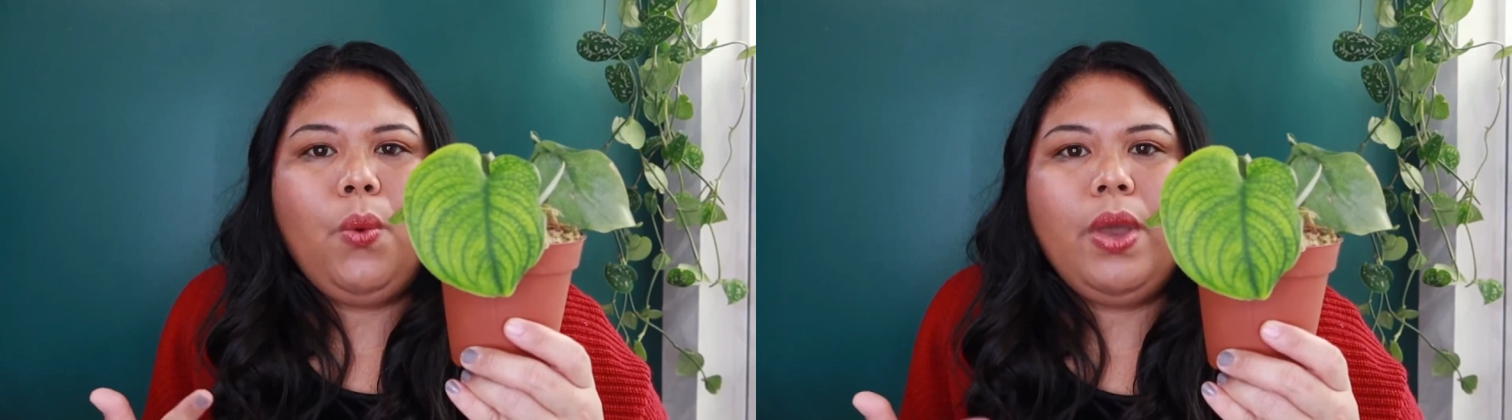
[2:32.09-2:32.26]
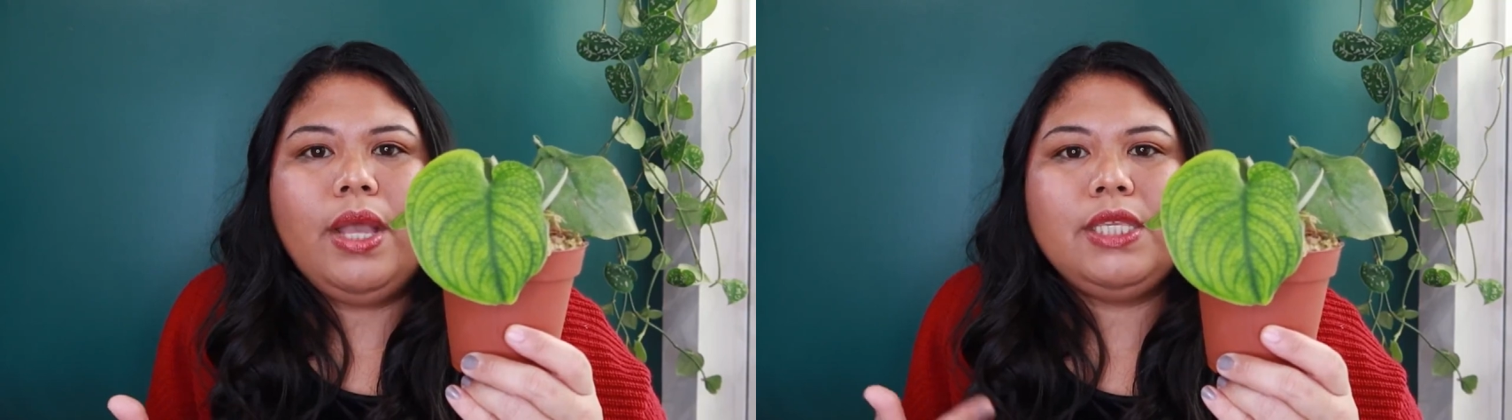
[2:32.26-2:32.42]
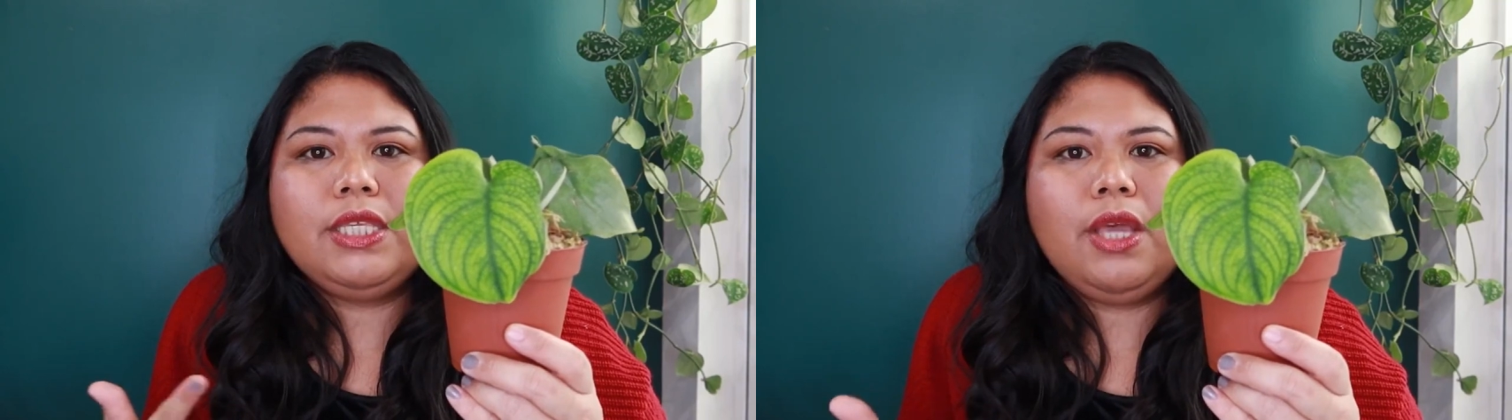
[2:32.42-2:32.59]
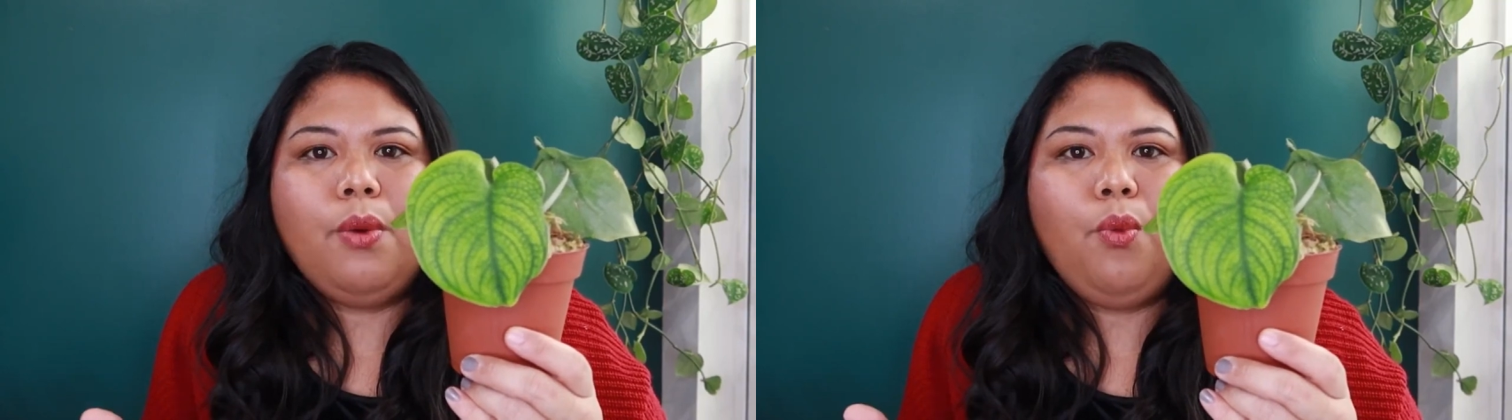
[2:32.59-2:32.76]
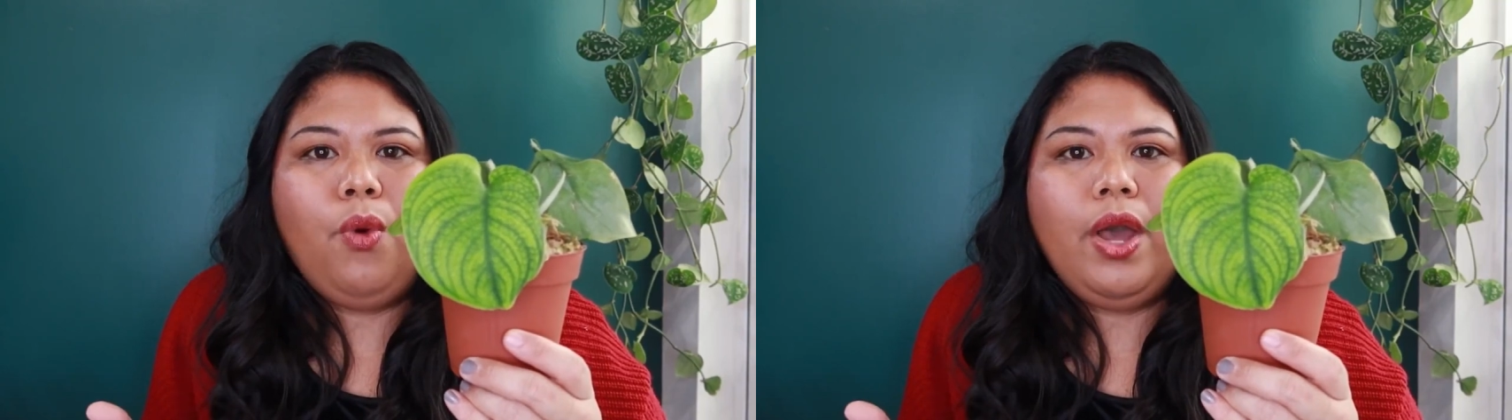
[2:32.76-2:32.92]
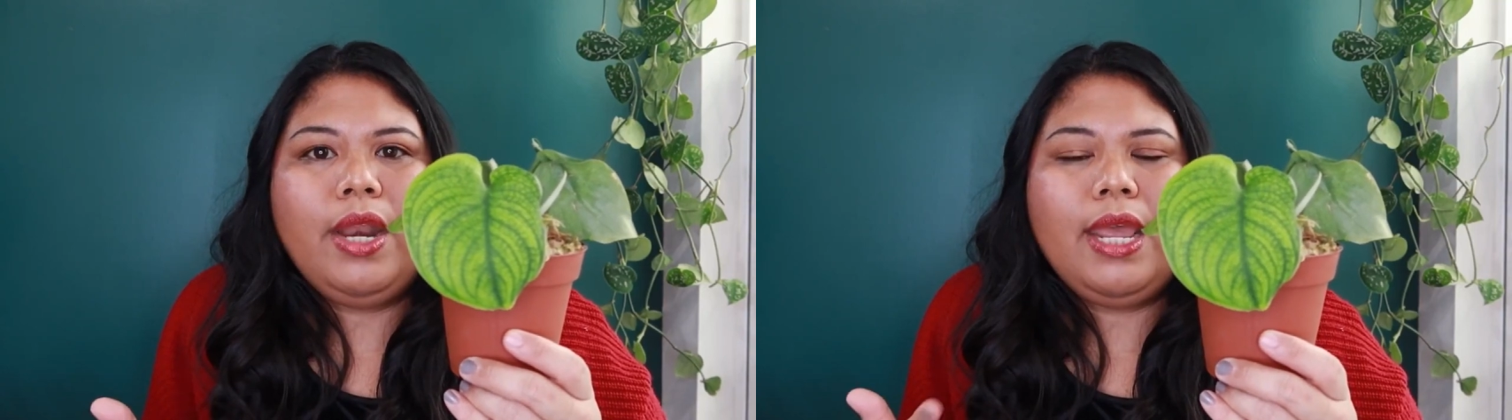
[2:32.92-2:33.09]
with
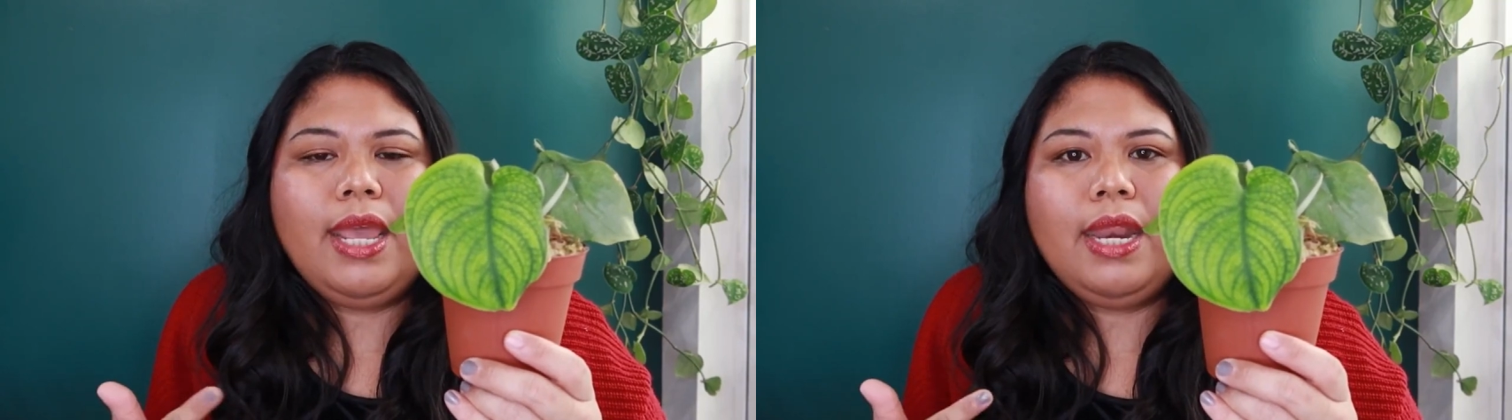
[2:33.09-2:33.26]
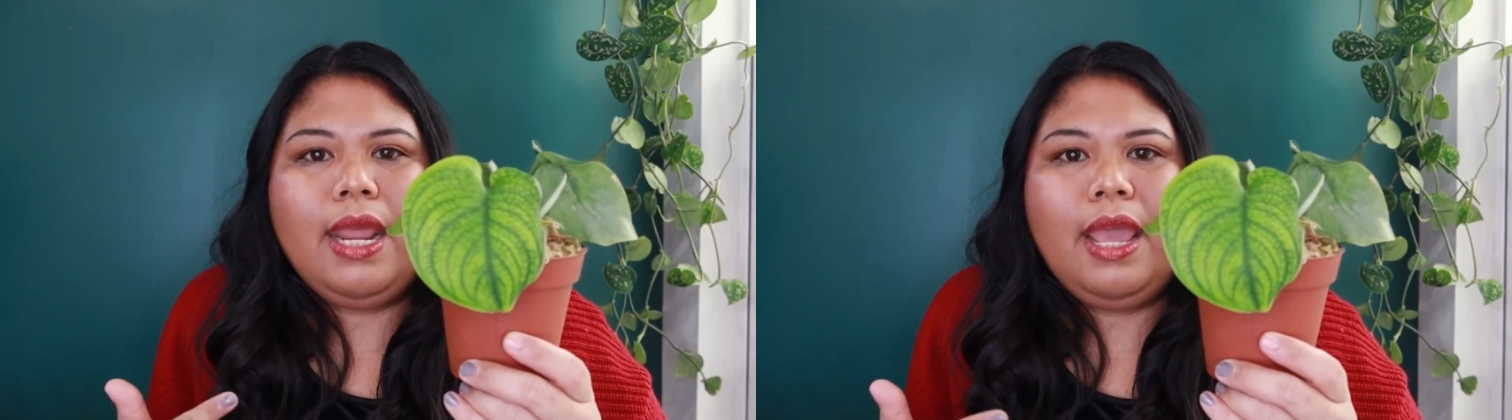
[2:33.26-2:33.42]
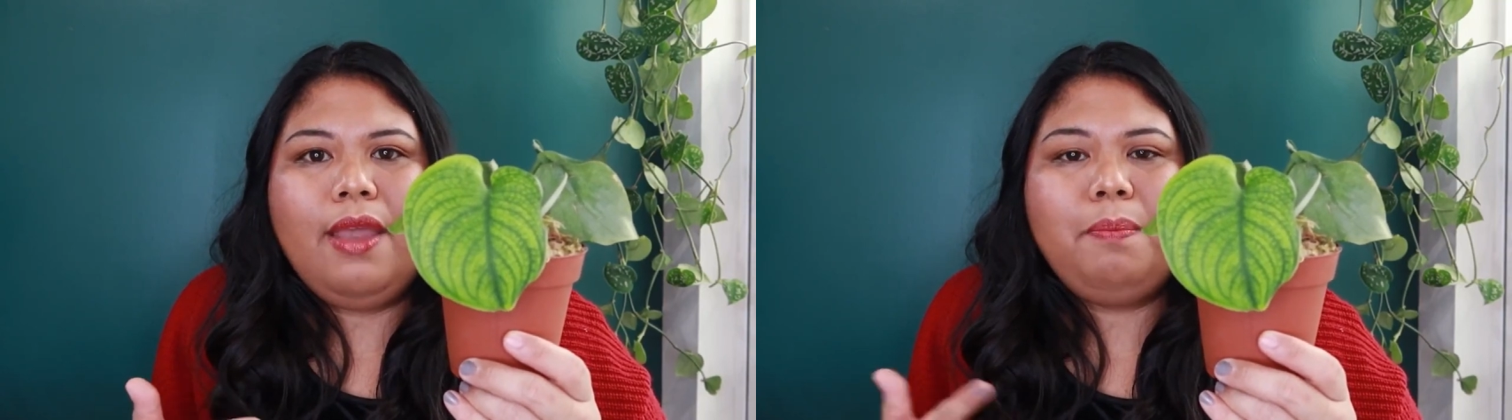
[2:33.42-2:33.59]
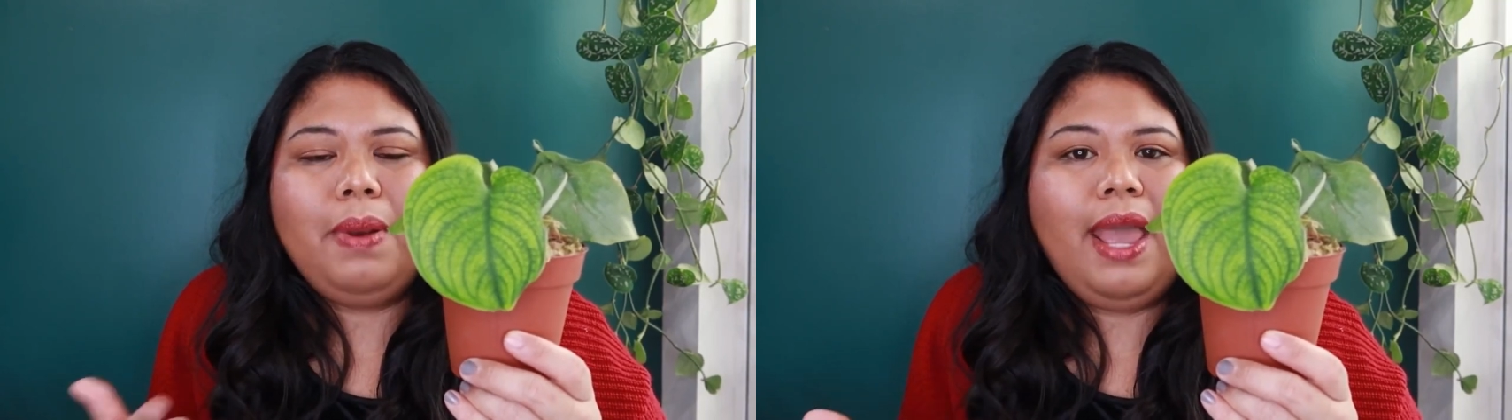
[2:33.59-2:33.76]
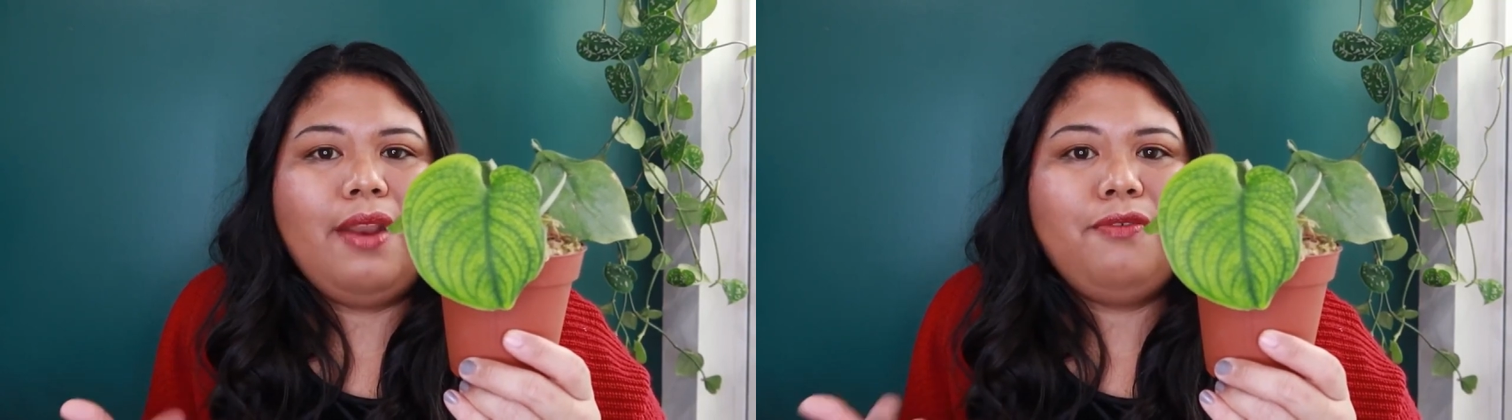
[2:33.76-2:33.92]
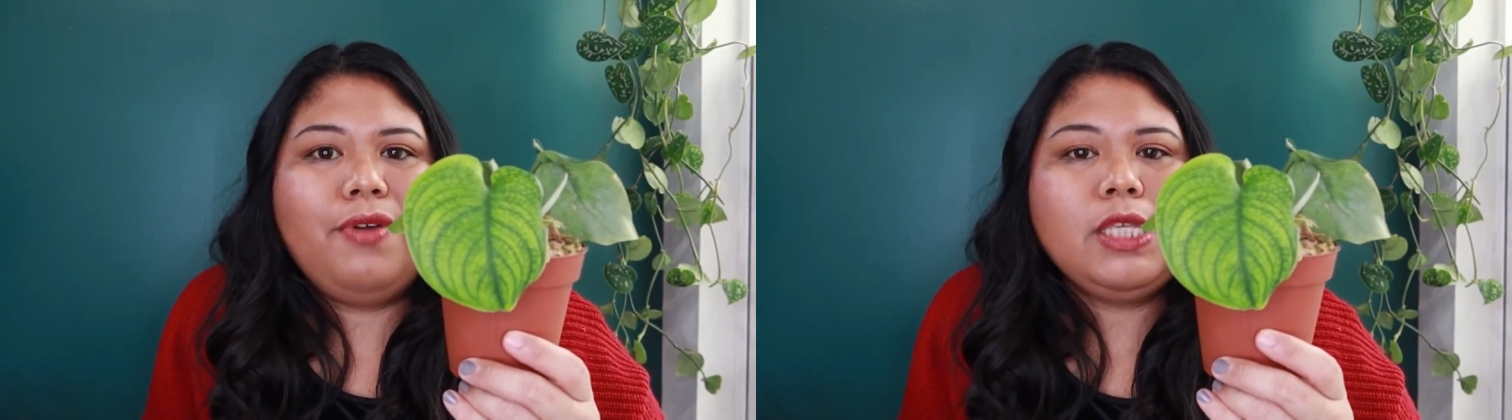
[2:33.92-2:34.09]
someone in a plant